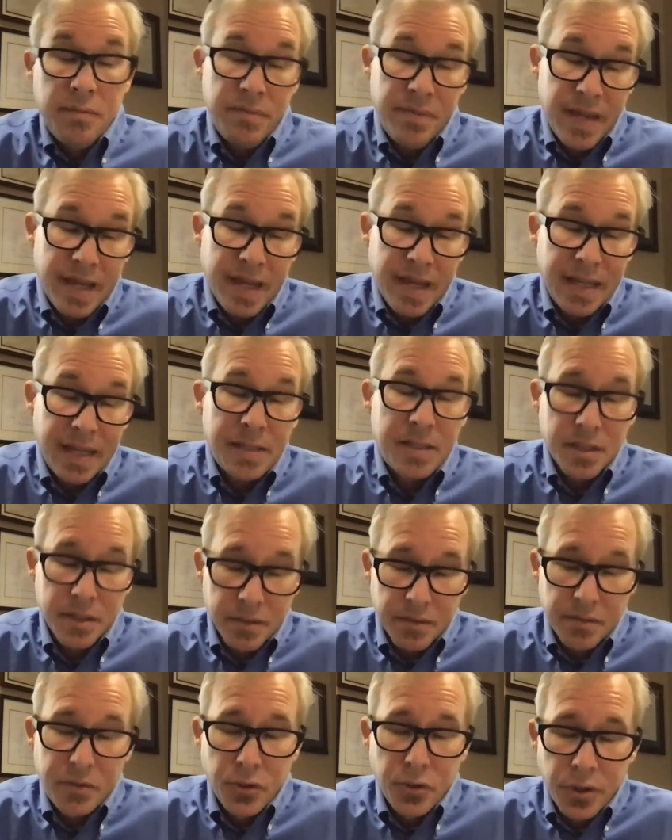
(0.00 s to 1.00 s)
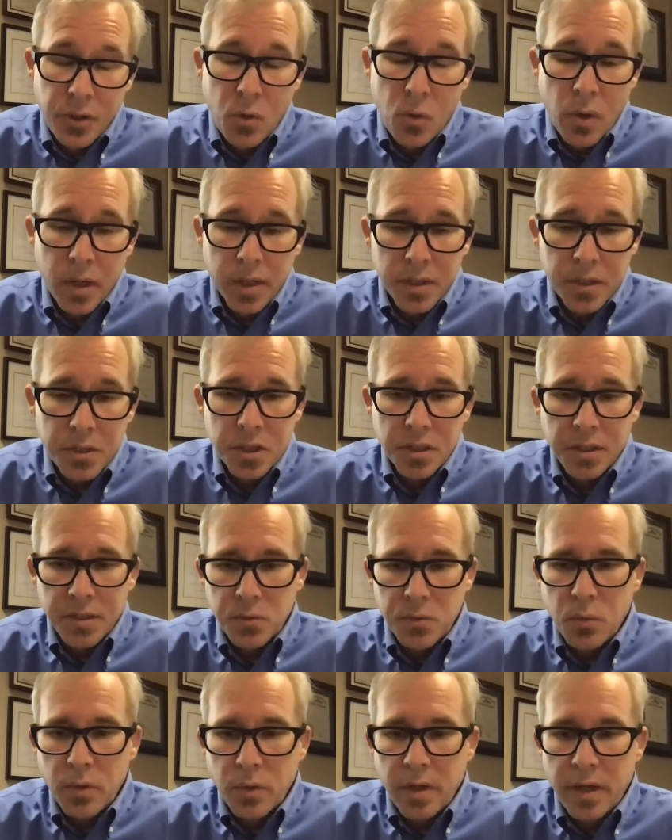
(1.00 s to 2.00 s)
That's a good
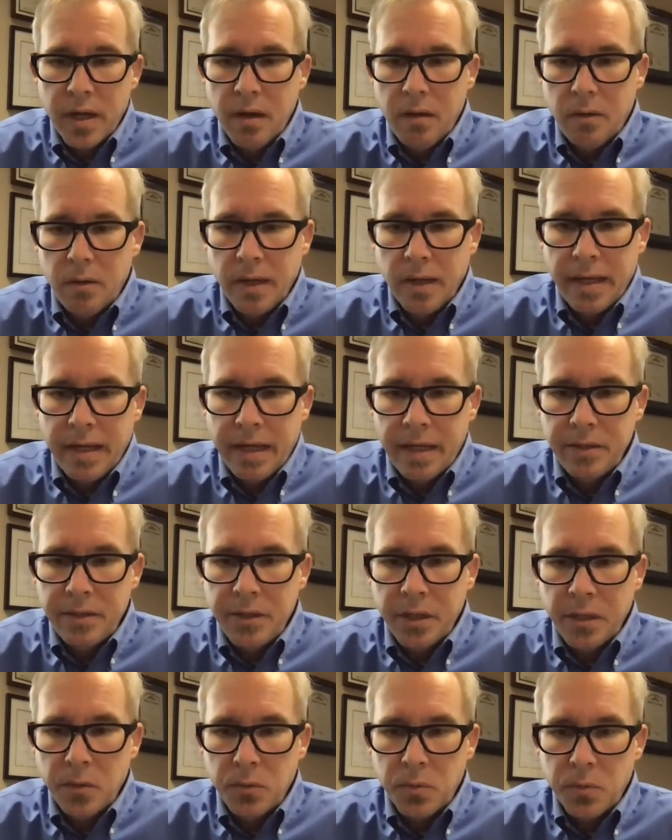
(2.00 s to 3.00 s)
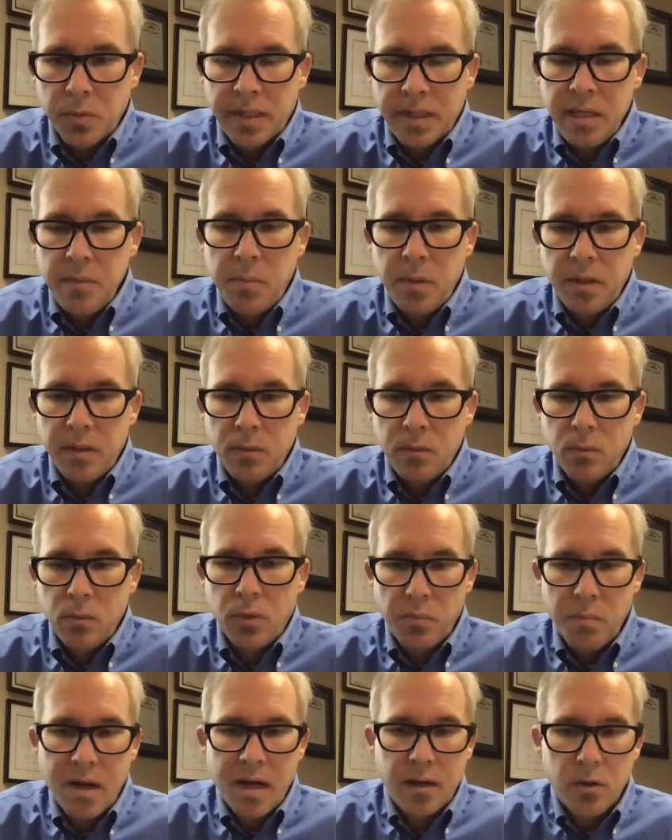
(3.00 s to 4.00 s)
question as well. And,
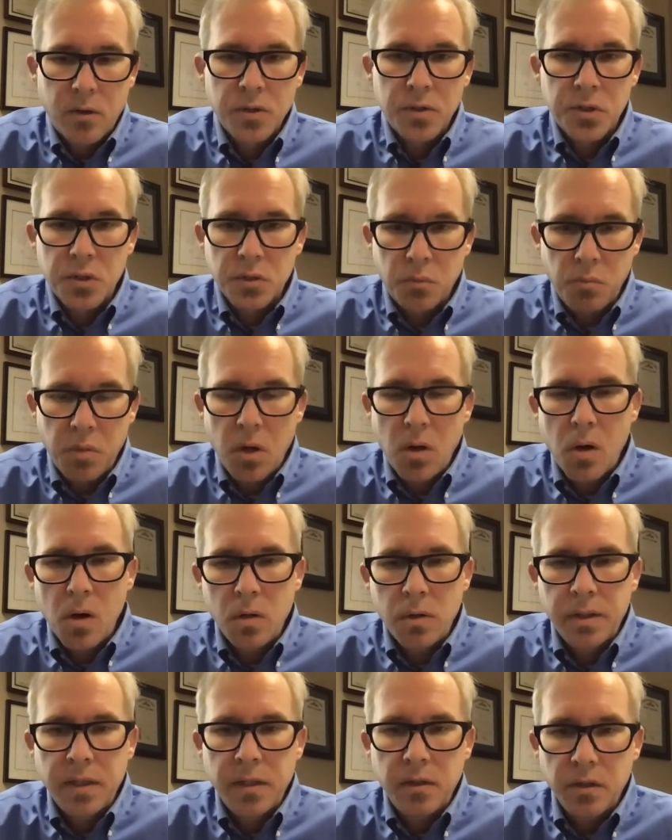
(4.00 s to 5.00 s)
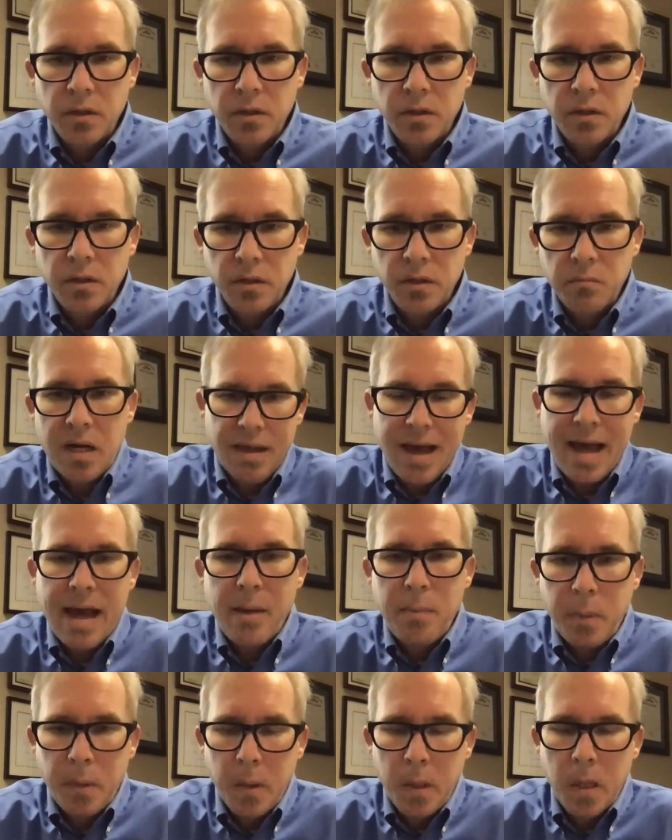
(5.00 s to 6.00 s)
keeping with my crystal ball here in
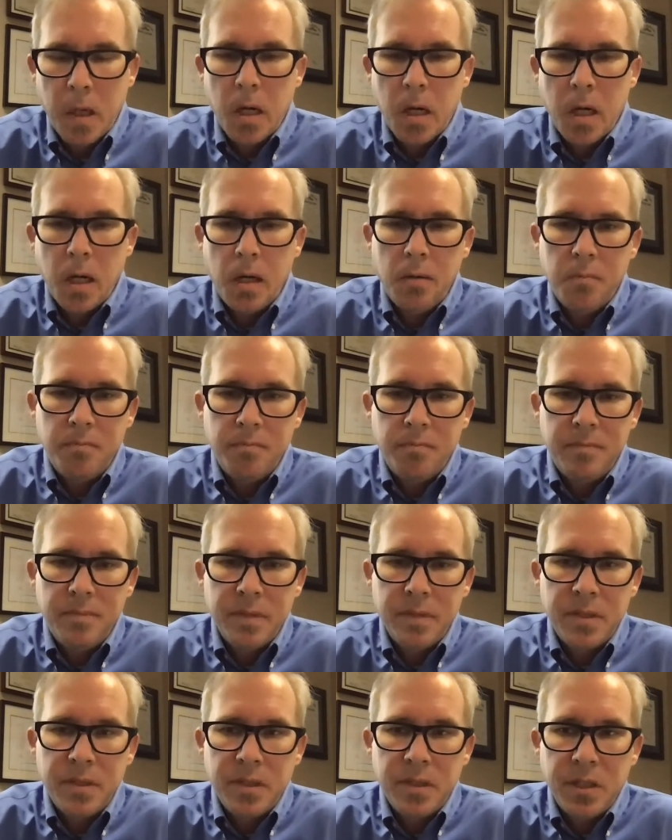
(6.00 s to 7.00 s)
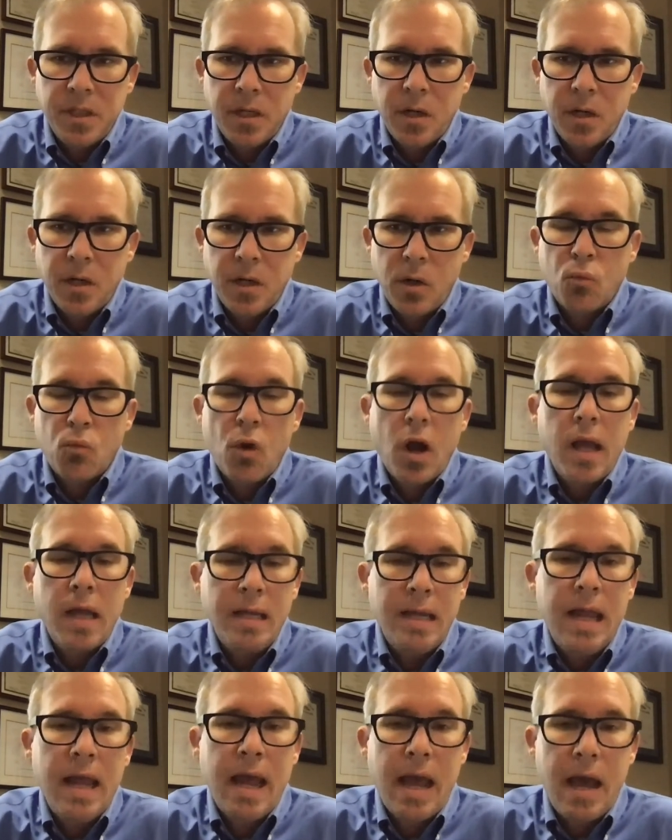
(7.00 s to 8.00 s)
my lap,
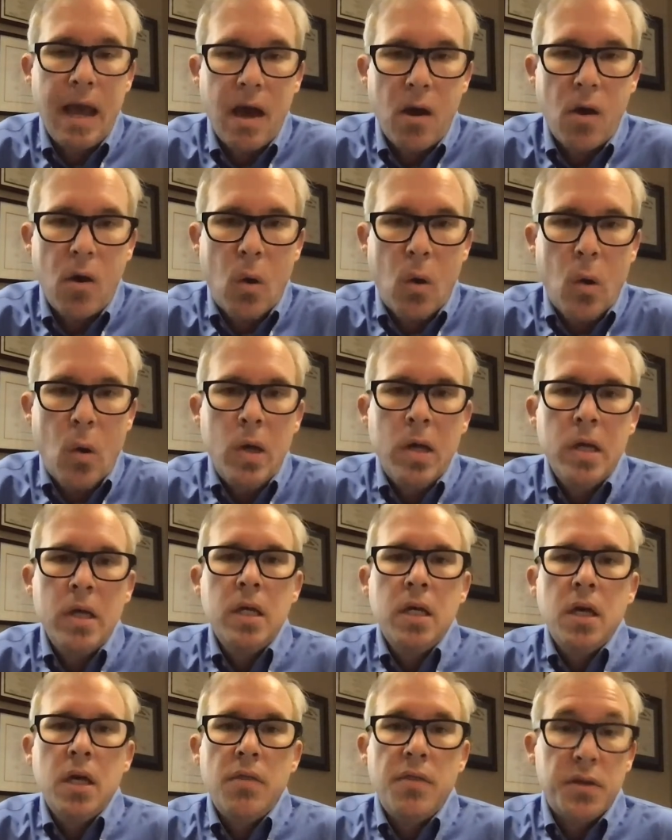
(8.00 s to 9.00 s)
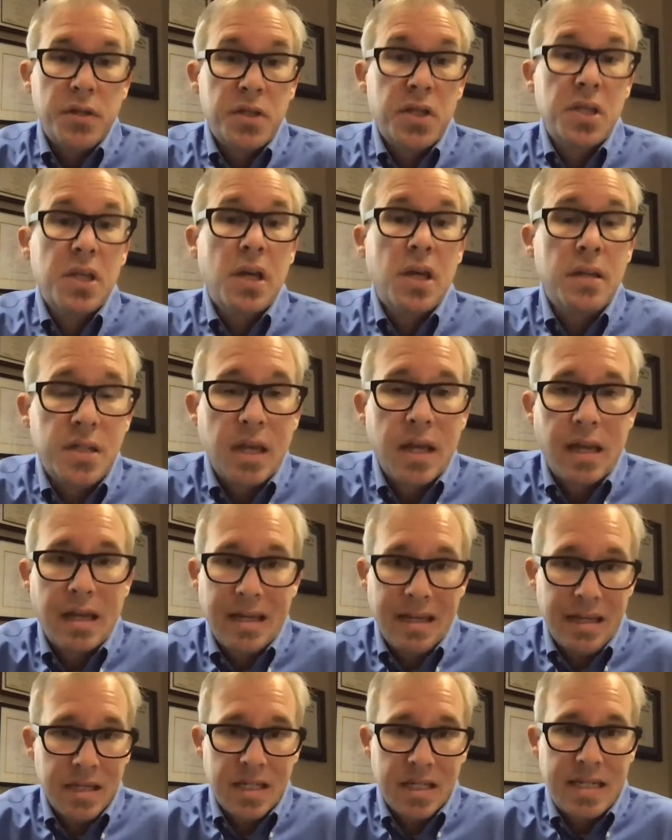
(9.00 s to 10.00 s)
right now, the
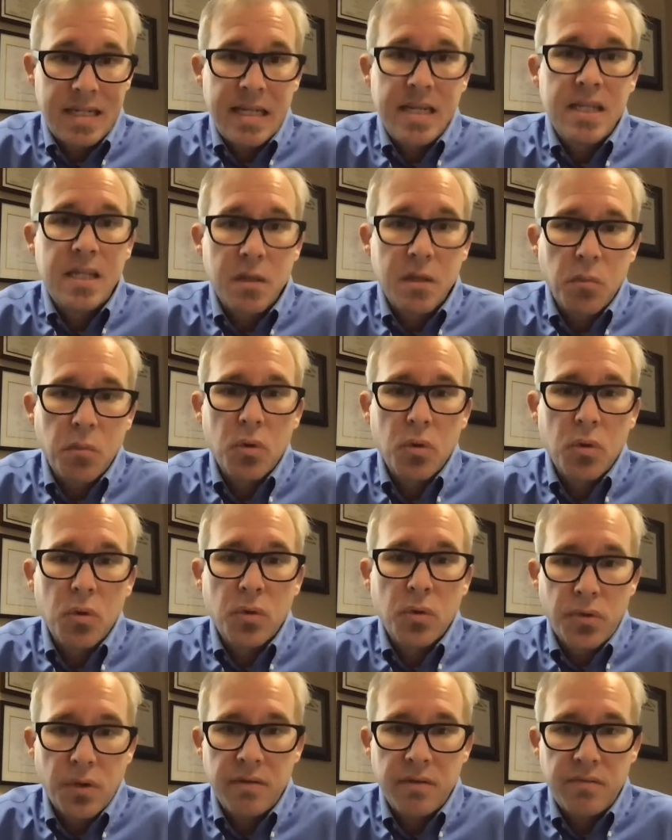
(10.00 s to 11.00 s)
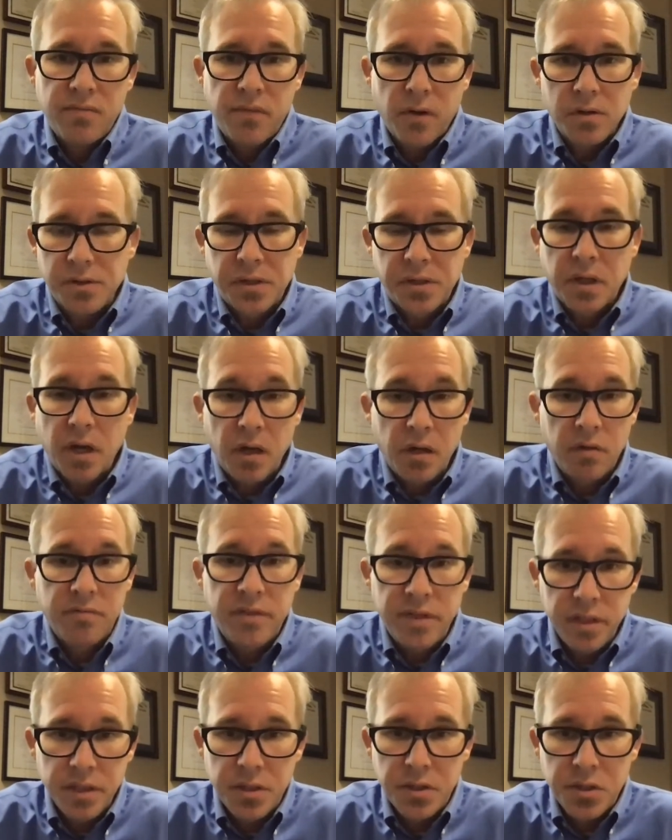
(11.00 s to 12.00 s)
sunset is December
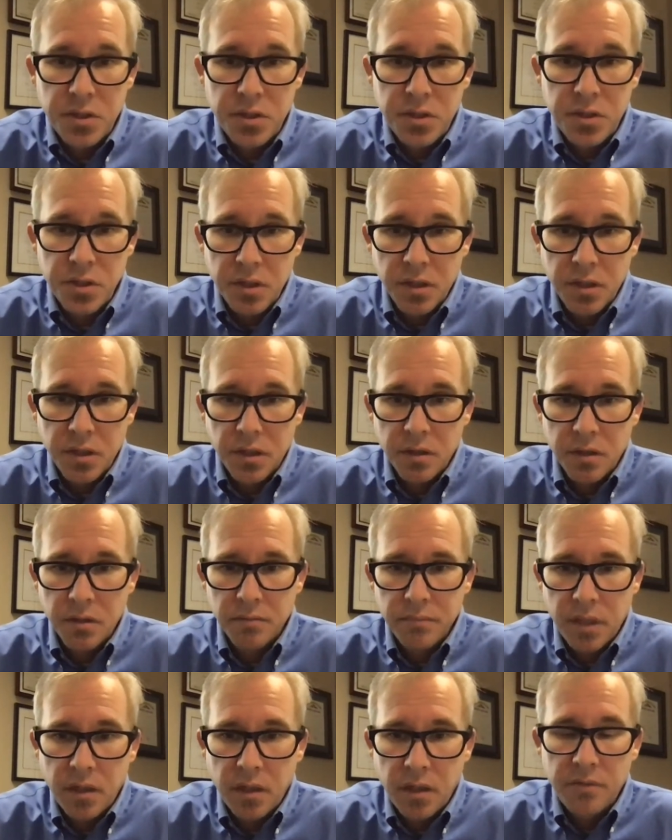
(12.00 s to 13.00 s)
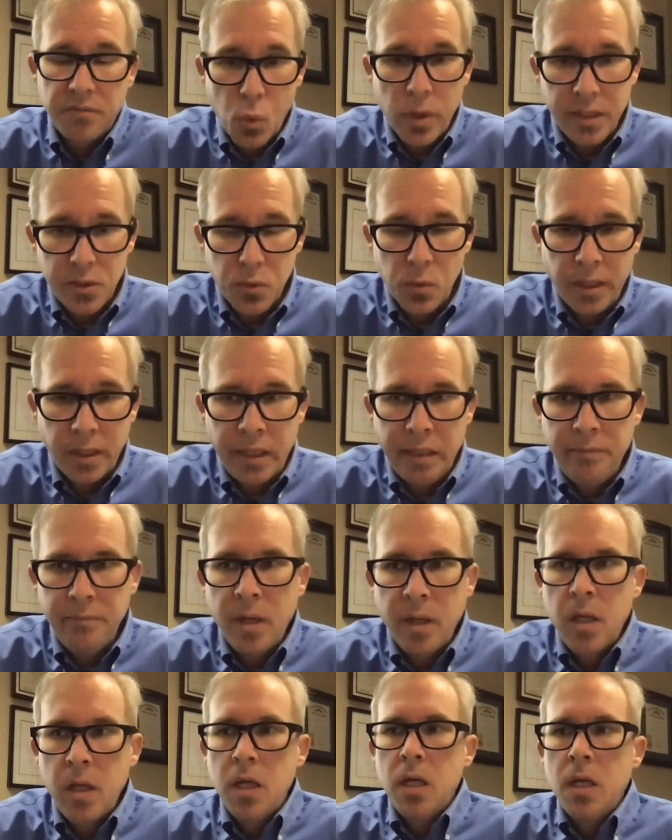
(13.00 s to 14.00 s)
31st of this year, of
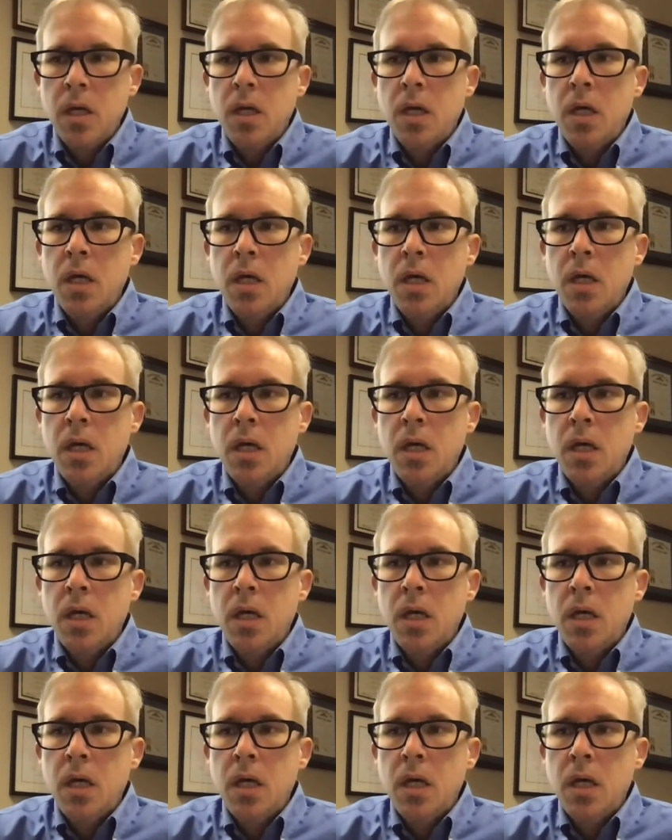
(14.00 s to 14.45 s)
2020.